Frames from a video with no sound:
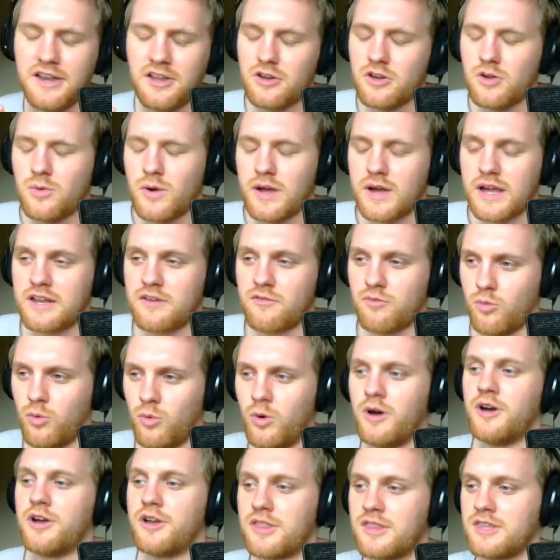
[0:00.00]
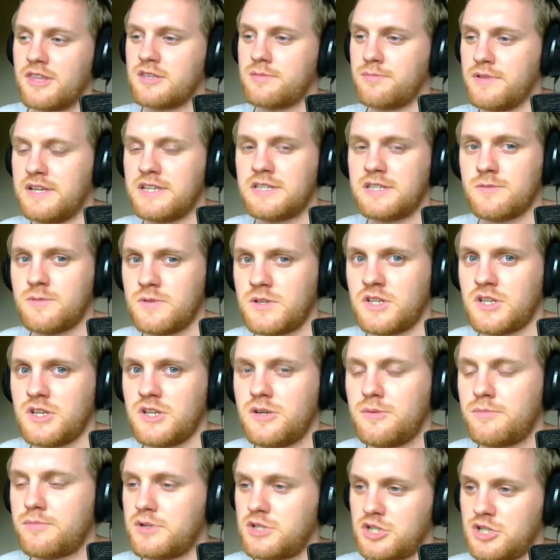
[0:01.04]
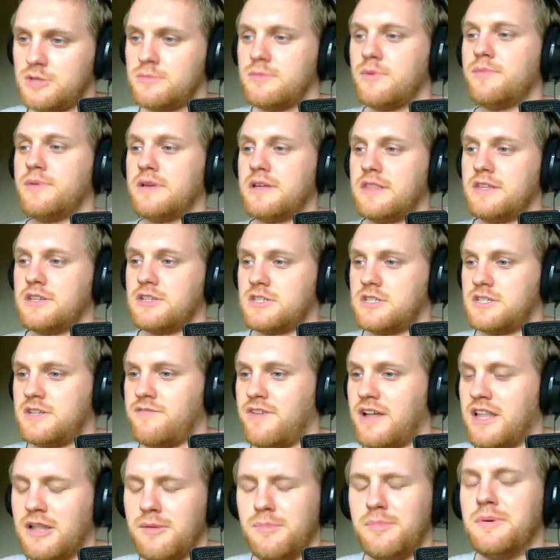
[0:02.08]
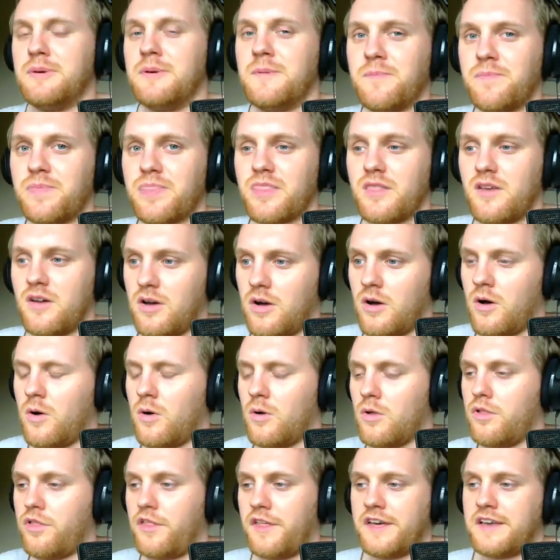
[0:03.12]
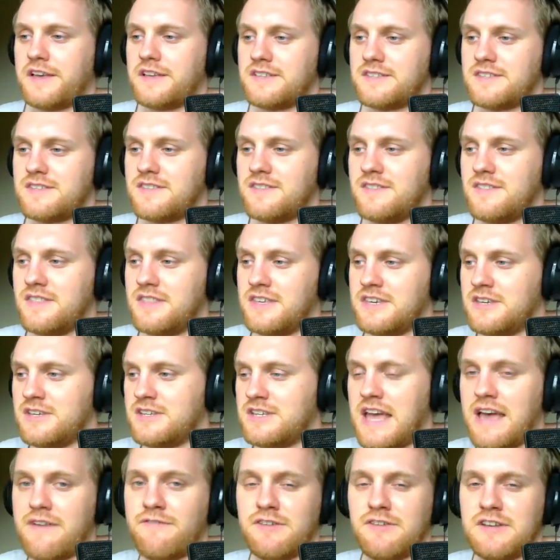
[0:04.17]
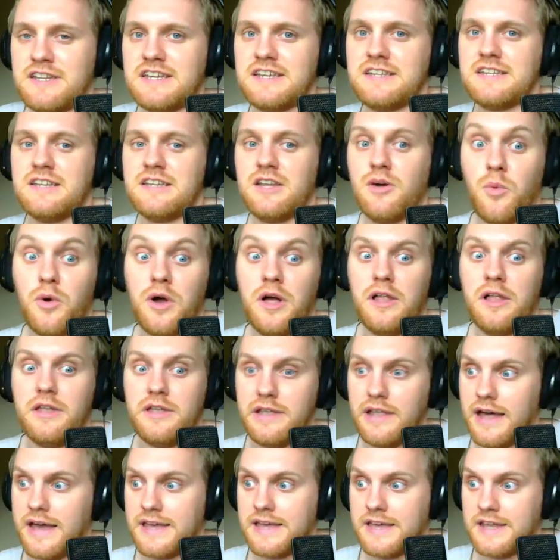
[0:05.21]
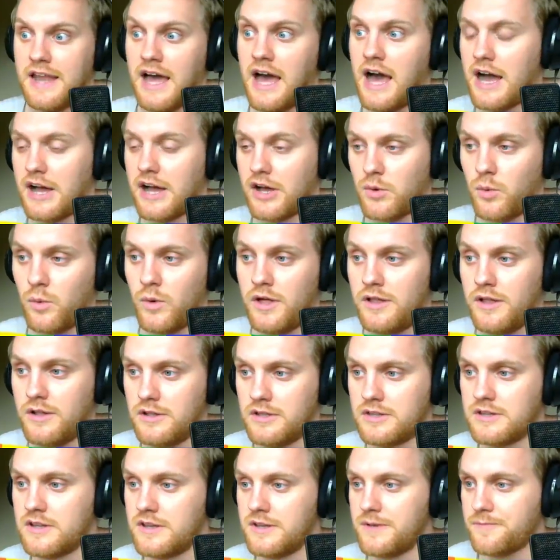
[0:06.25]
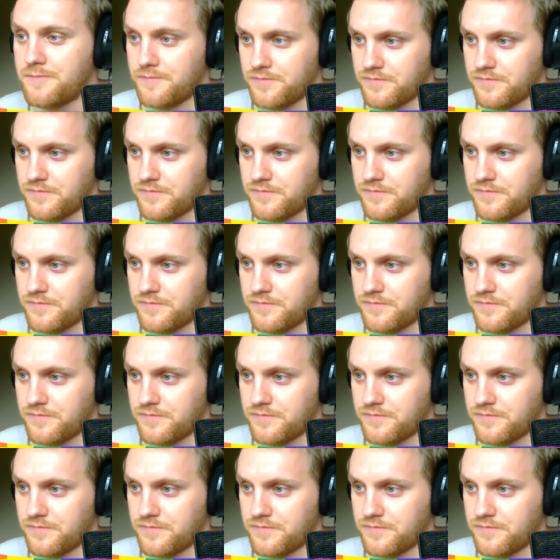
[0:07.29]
I don't know what kind of work this place would do. Presumably, they just develop all things that you'd ever need in a world like an Ark world.